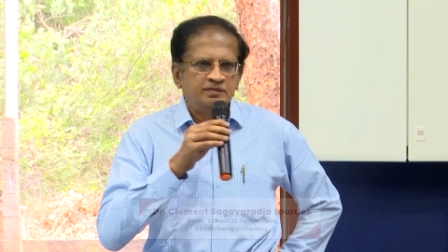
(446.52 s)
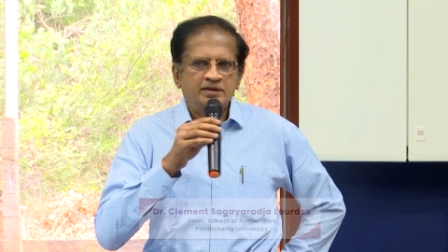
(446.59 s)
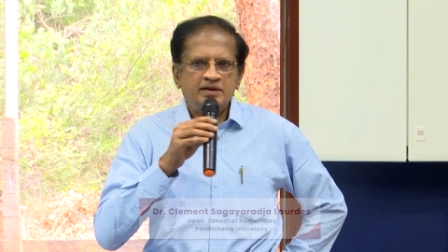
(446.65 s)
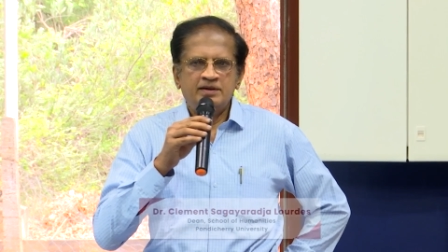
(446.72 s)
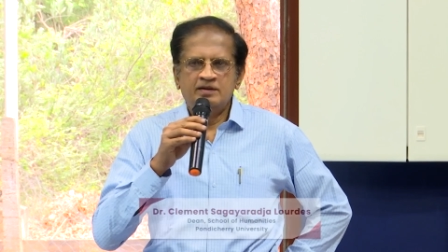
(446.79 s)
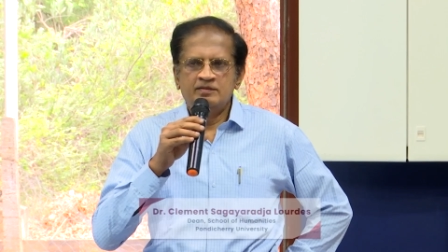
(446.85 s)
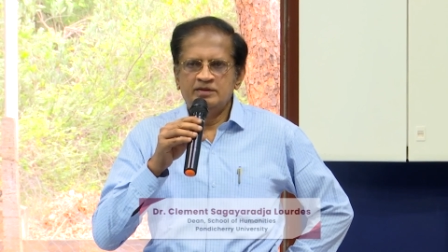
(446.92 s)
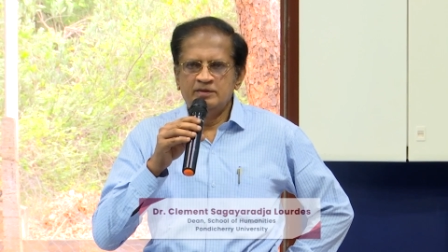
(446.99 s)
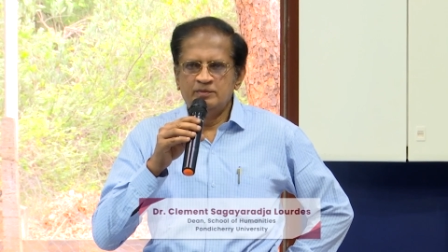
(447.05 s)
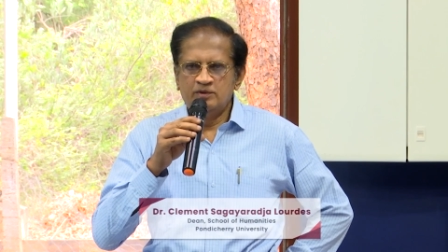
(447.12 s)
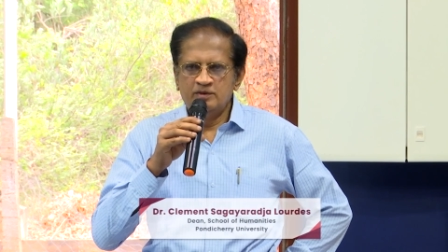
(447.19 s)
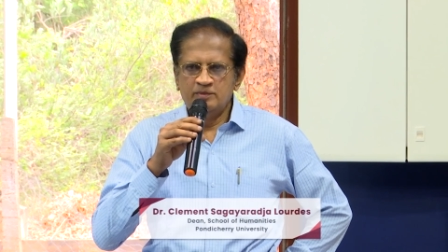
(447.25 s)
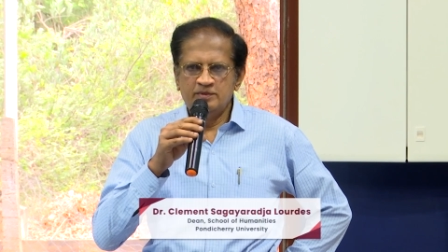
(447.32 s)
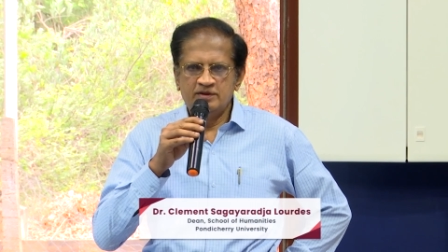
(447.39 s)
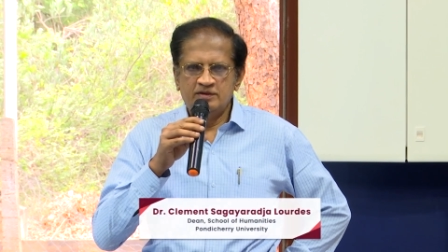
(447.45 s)
Head of the
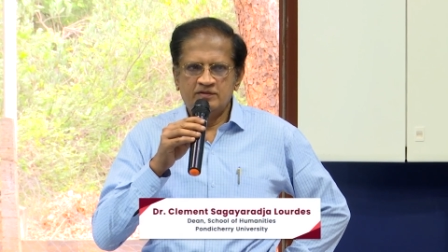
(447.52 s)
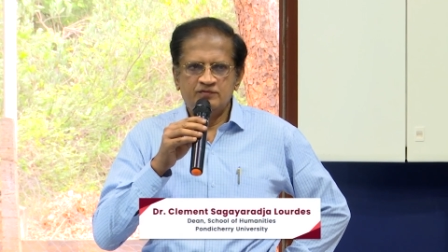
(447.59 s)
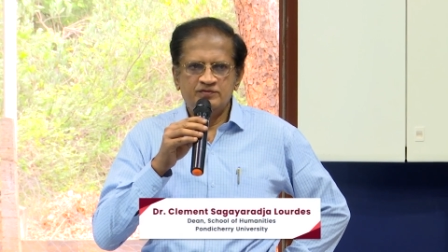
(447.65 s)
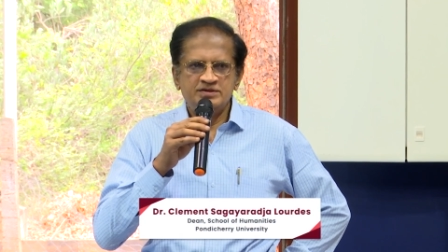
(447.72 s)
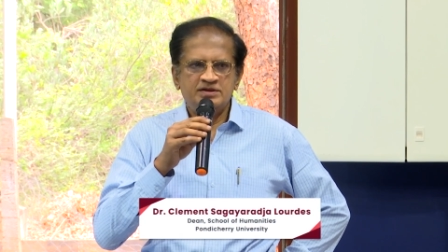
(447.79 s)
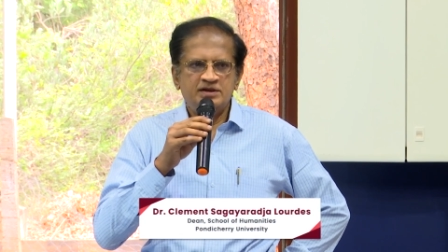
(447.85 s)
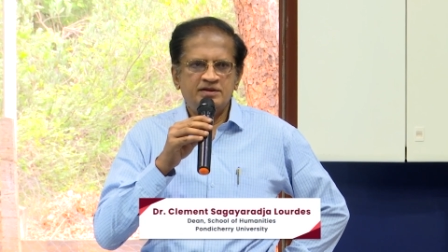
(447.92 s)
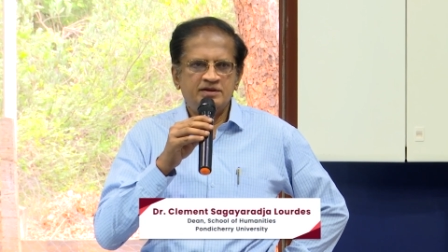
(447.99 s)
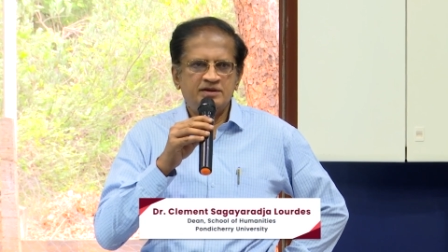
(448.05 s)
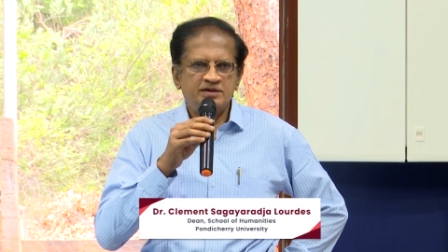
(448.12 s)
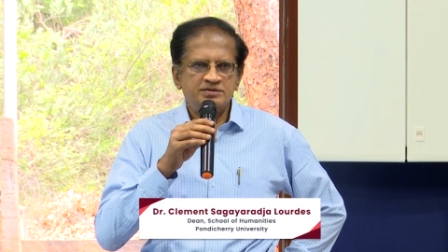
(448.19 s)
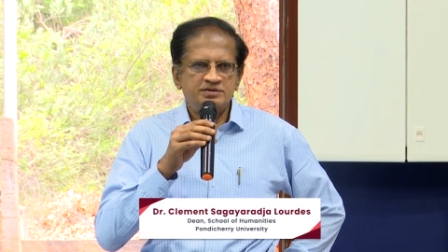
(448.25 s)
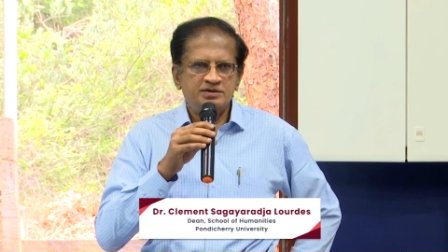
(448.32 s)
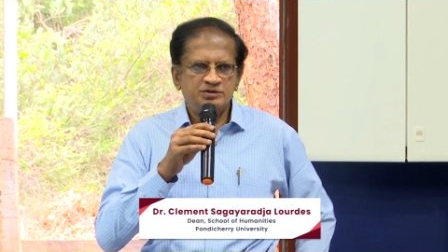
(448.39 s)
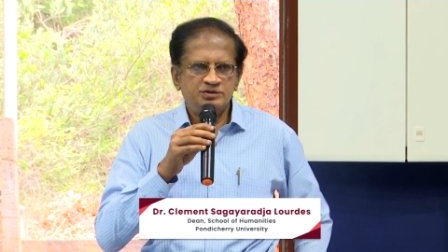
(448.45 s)
Department of Physical
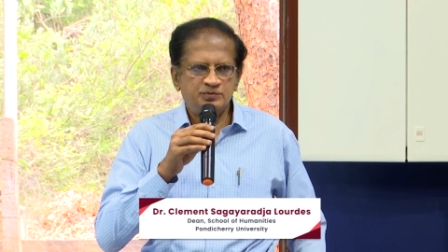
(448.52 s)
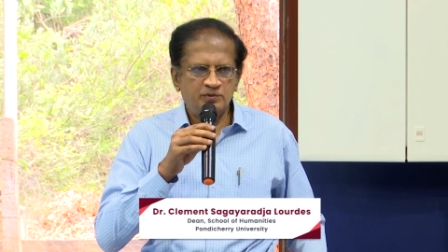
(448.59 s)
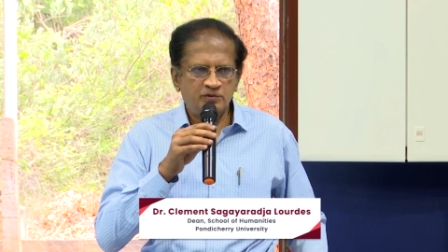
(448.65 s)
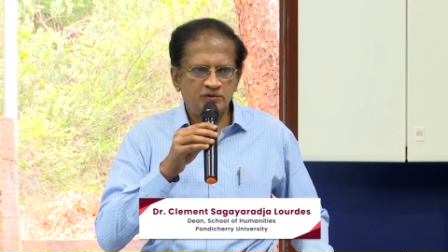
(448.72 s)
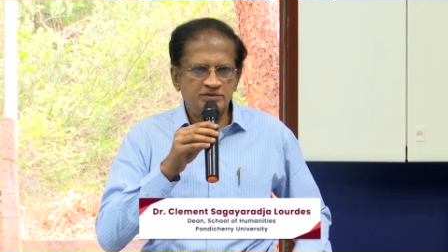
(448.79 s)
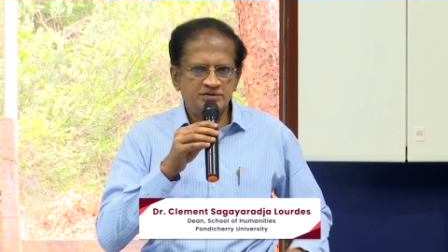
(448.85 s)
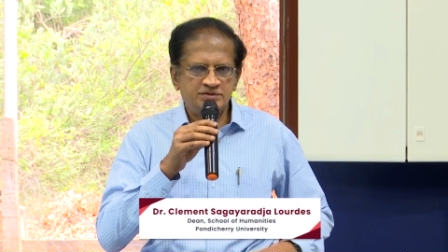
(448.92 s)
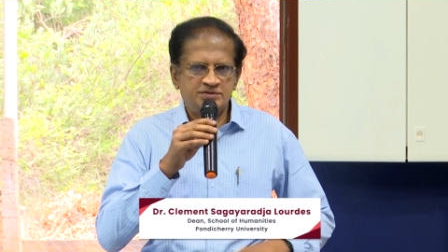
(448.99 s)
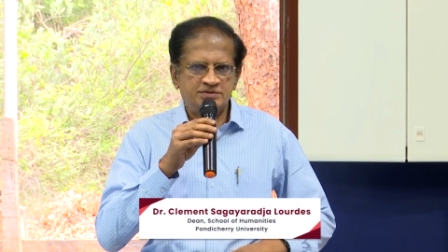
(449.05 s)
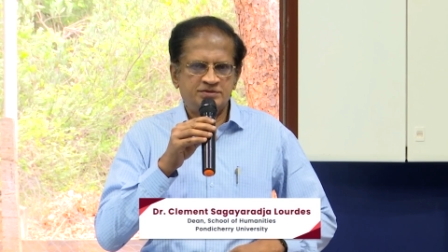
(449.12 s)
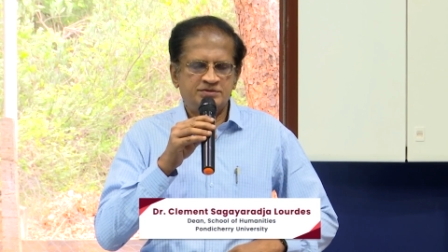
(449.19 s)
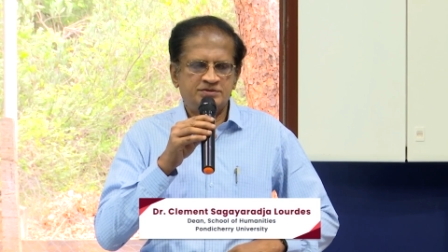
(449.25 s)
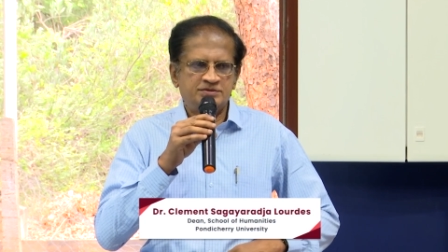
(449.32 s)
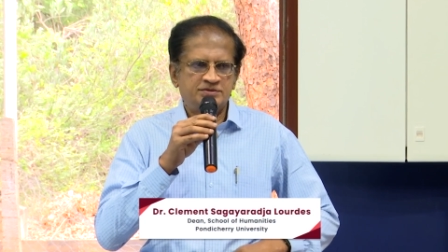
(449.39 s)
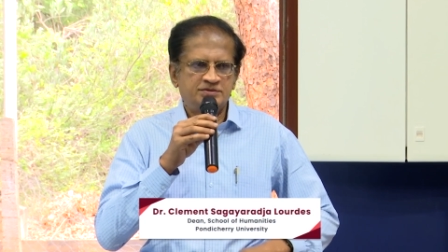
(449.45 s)
Education and
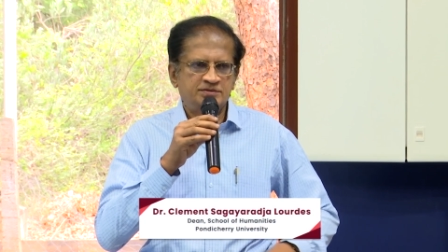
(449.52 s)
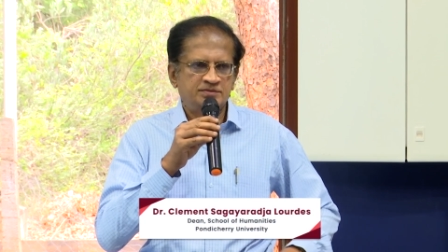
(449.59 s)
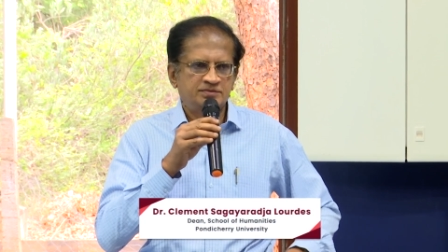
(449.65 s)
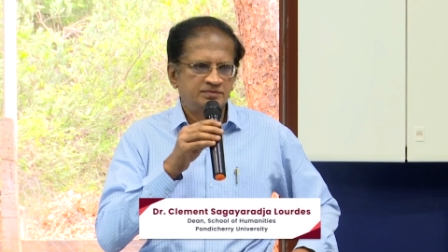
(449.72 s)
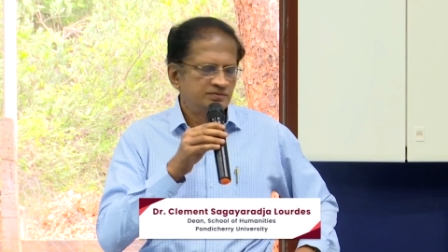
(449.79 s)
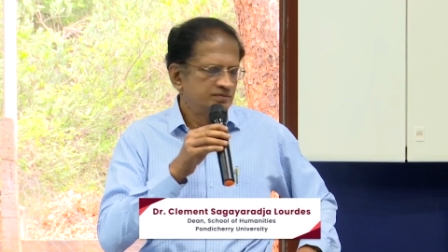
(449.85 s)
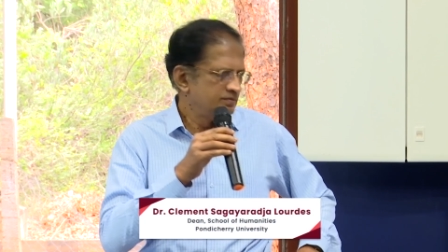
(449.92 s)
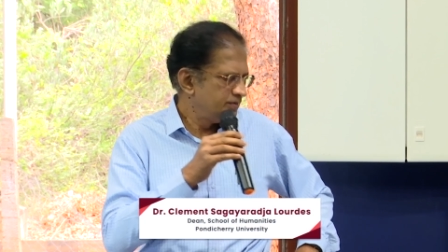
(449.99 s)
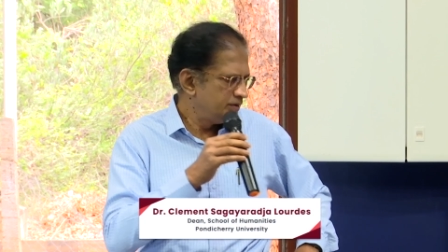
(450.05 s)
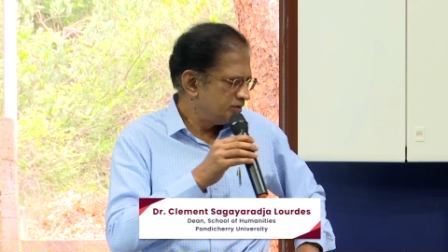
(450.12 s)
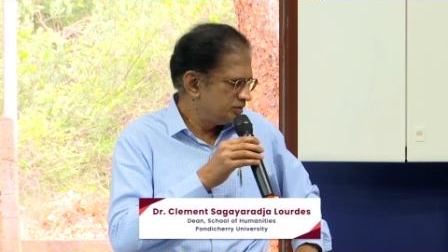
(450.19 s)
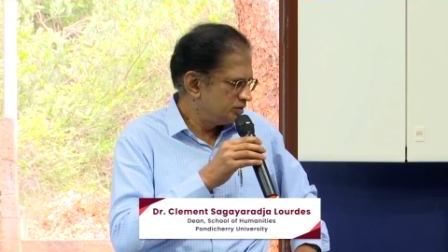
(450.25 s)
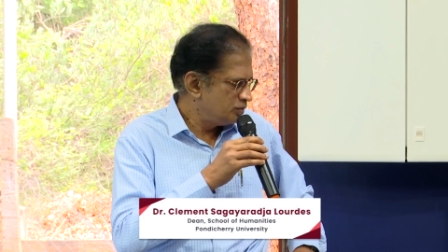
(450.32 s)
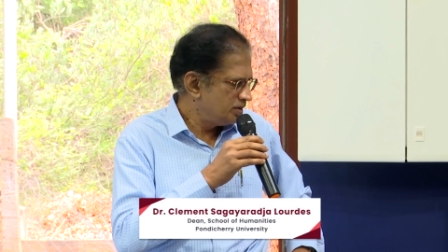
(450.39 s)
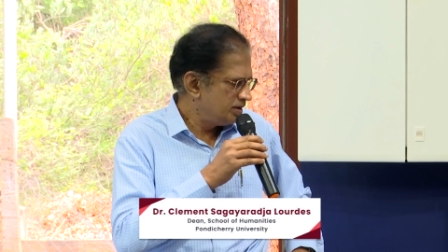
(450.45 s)
Sports,
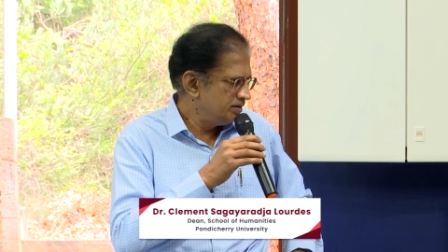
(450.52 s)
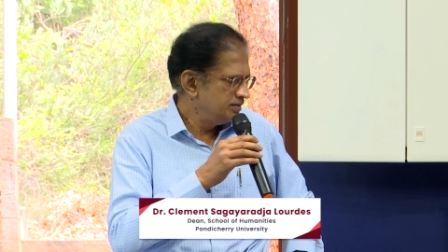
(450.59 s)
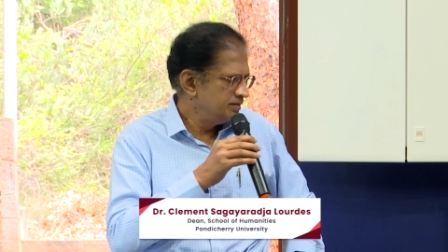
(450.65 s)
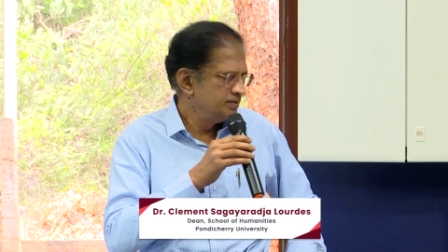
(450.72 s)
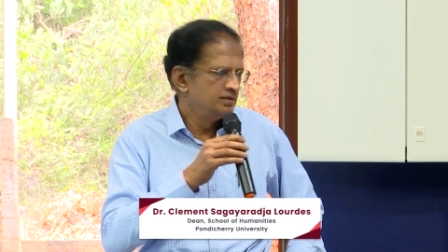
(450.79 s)
Vinod Kumar,